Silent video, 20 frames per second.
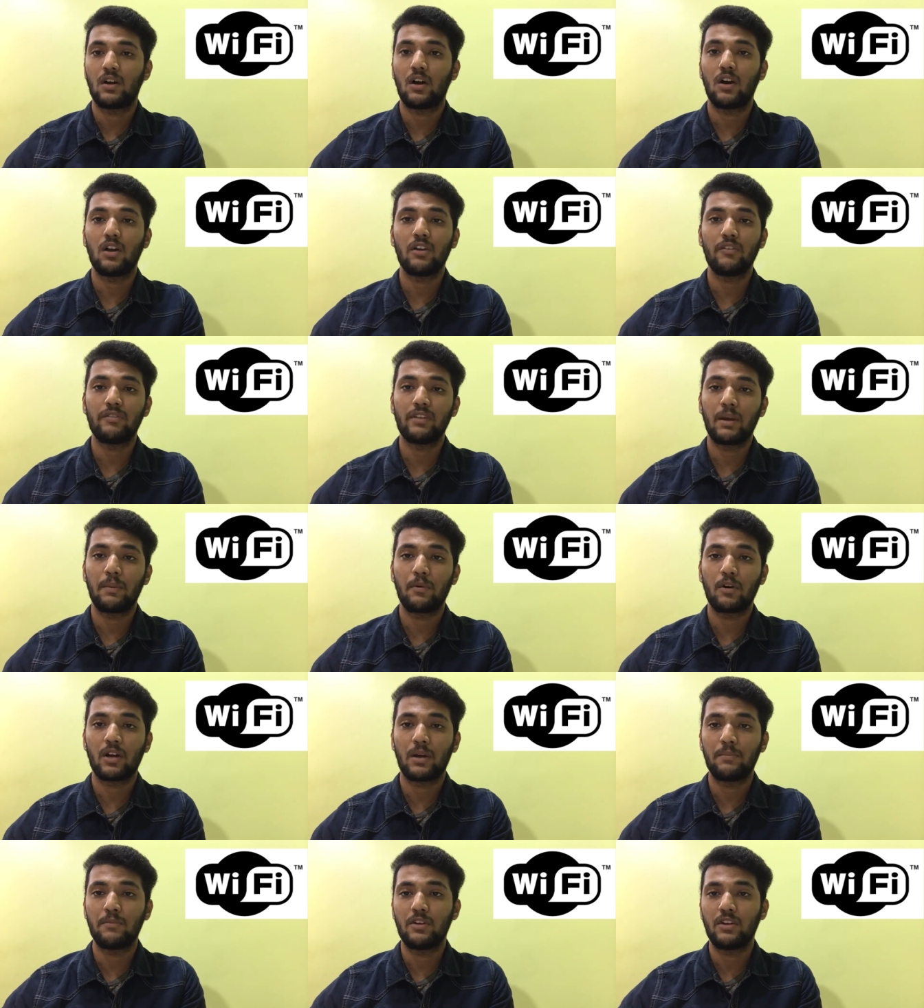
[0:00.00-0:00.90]
All of the
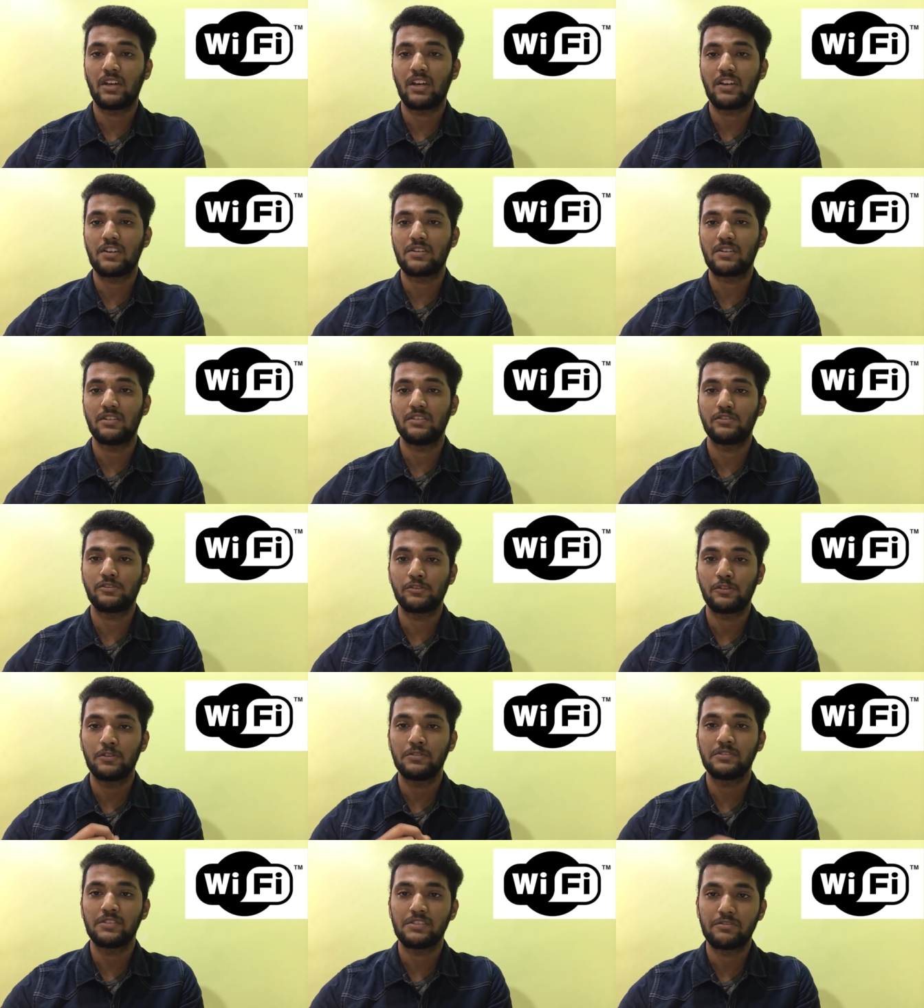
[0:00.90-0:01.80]
above communications
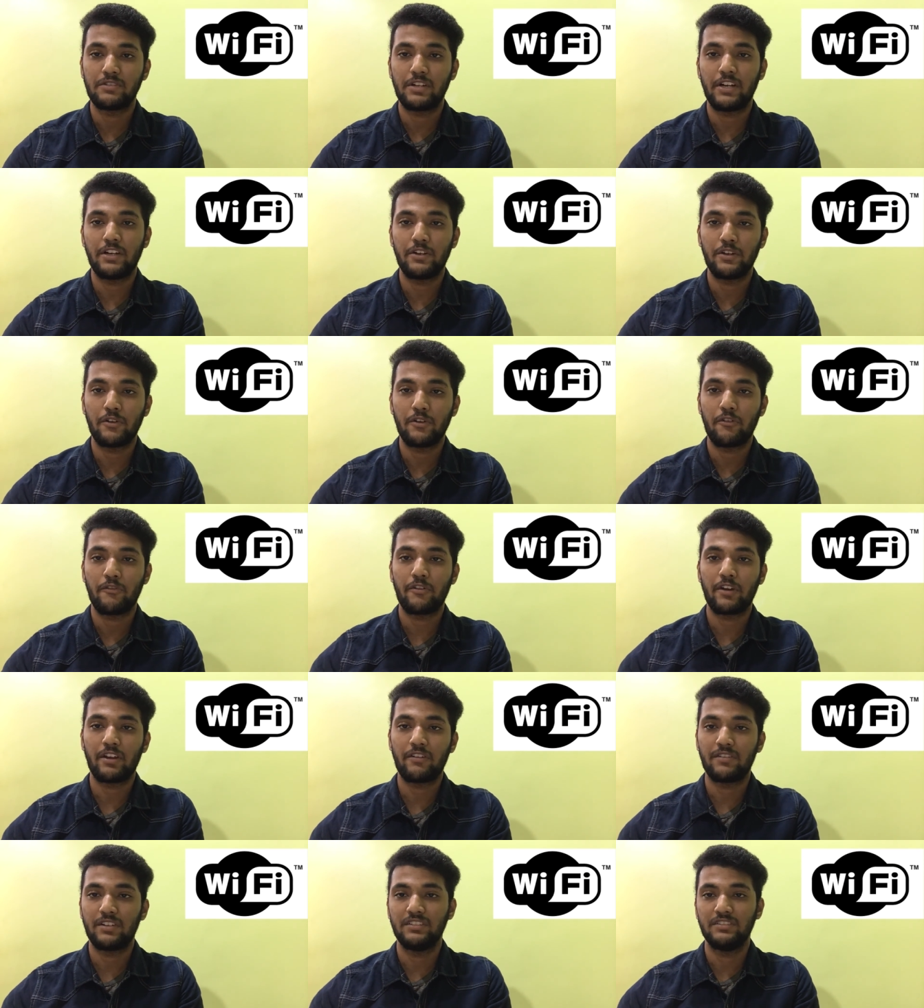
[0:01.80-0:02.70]
uses radio
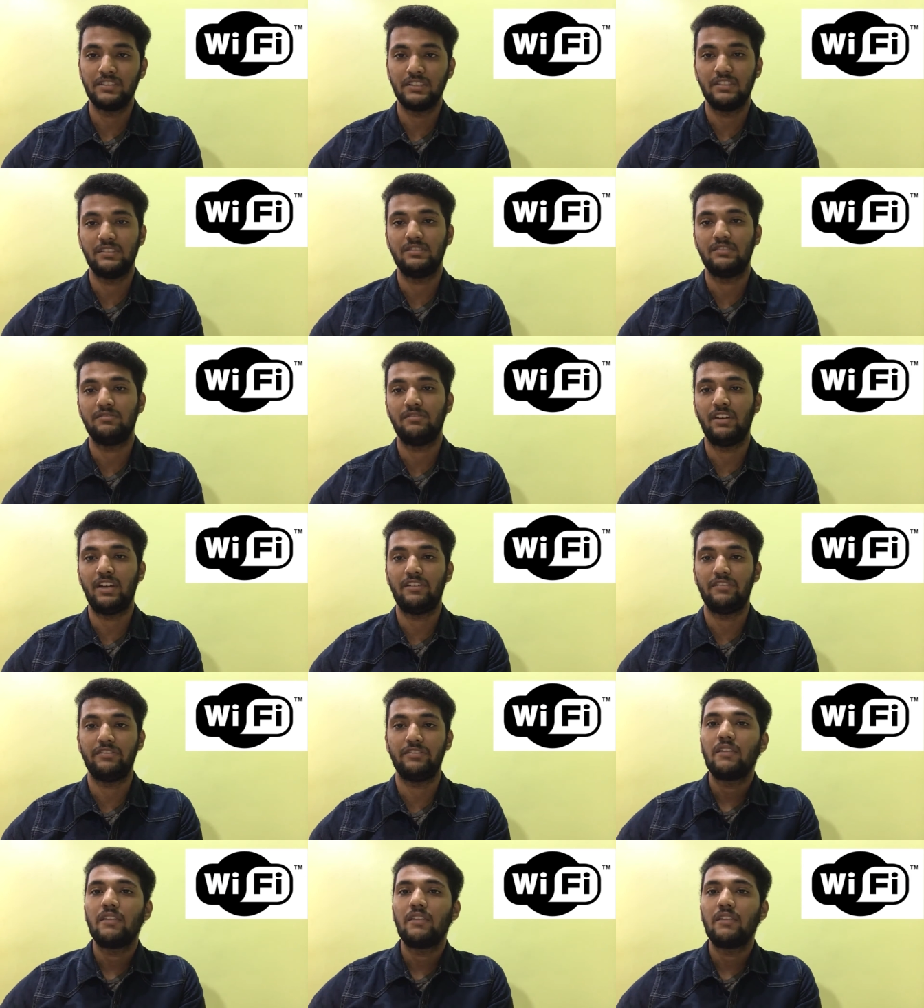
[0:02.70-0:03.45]
frequencies waves.